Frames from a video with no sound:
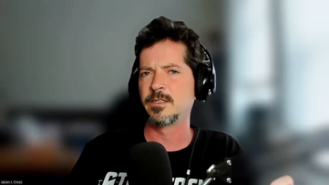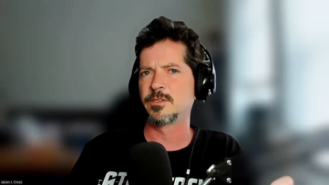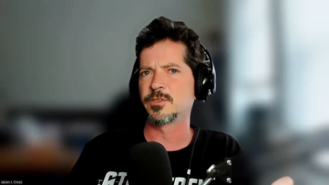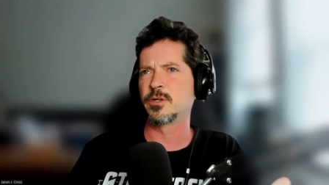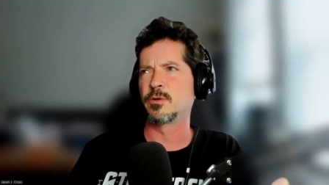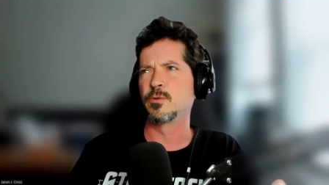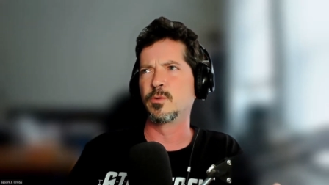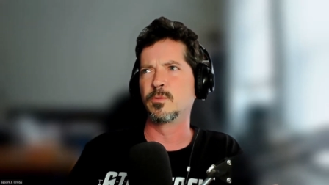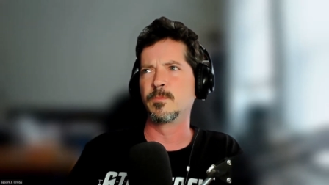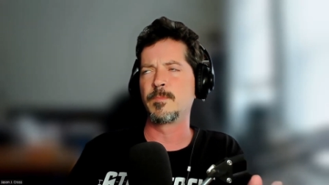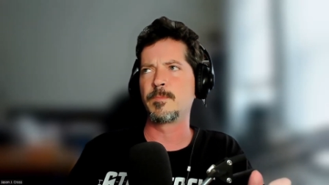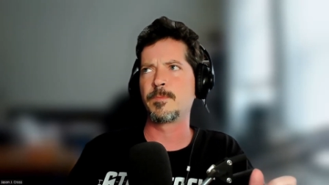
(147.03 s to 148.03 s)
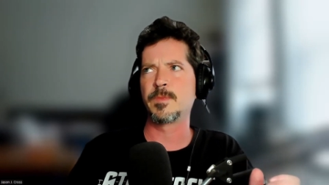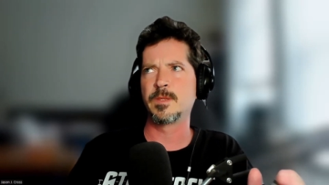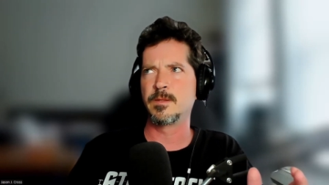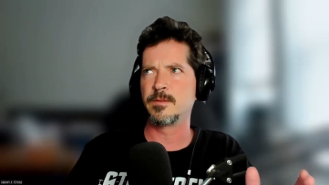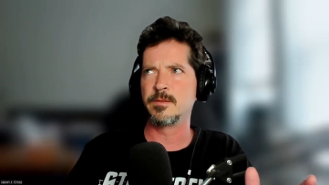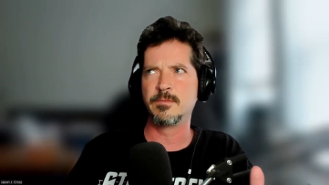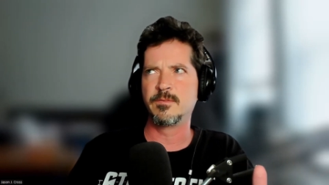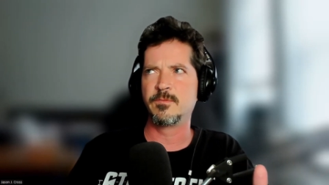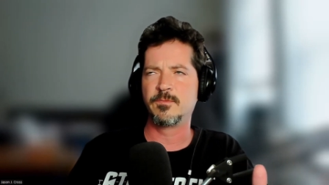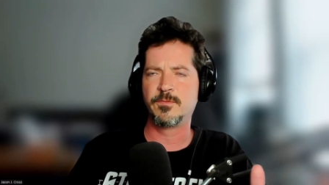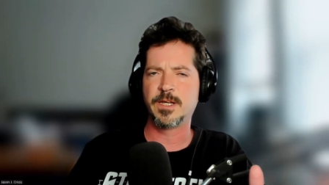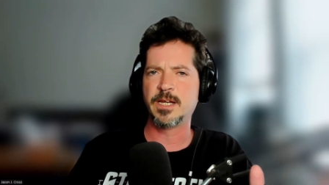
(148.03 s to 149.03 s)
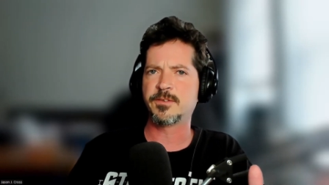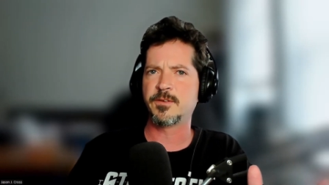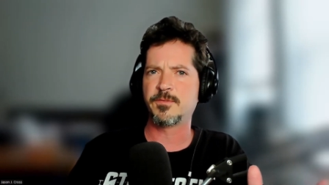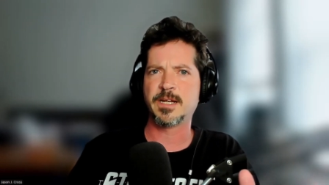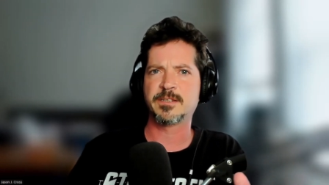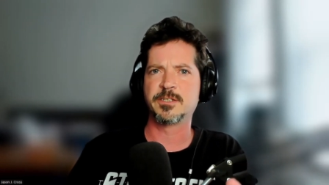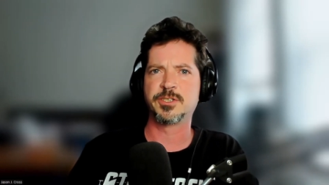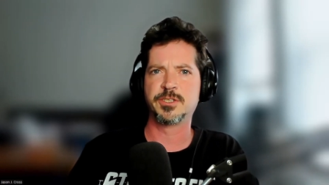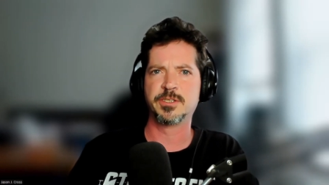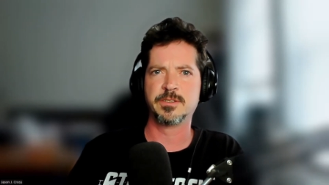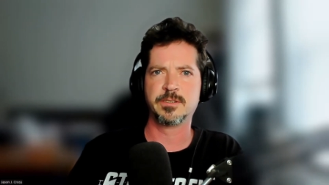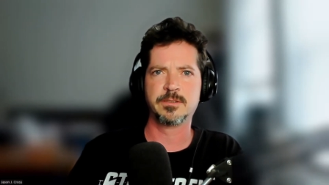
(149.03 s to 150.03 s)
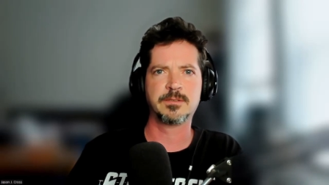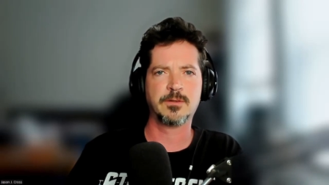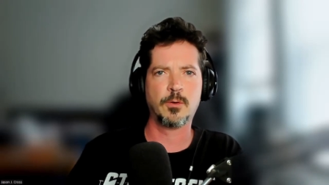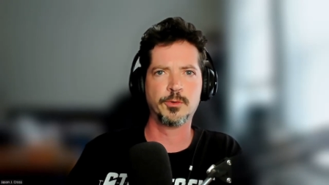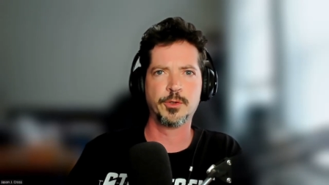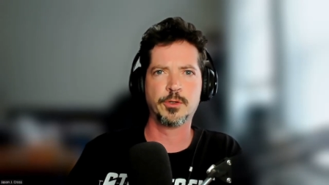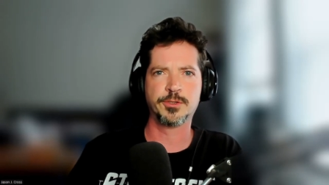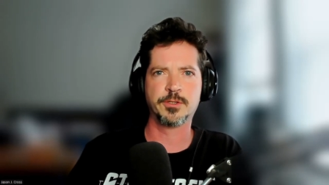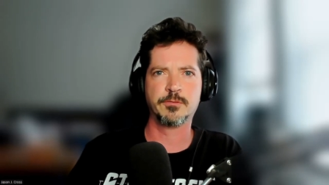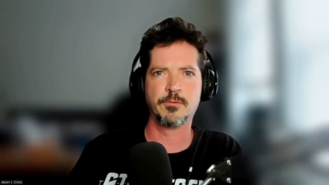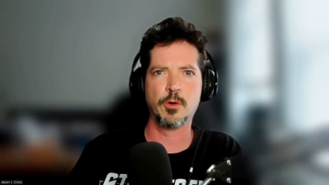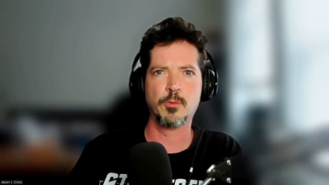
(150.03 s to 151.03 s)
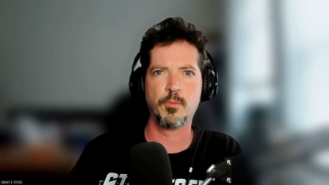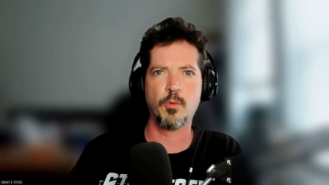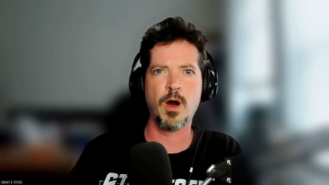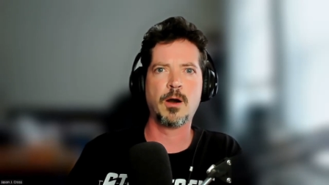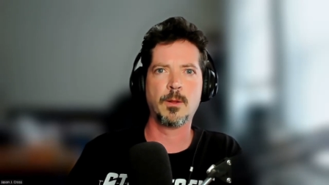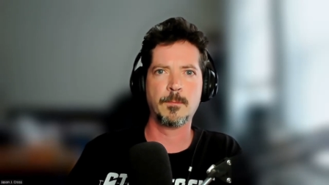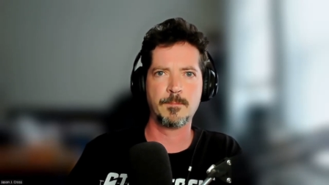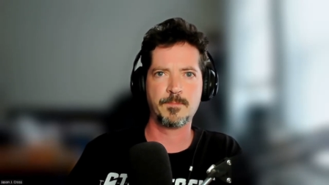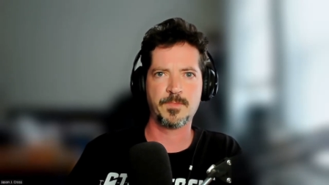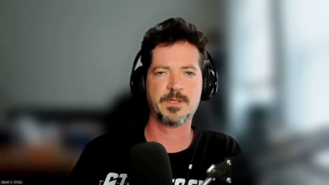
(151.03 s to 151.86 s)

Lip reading: So forget the fact that she's holding onto the rope while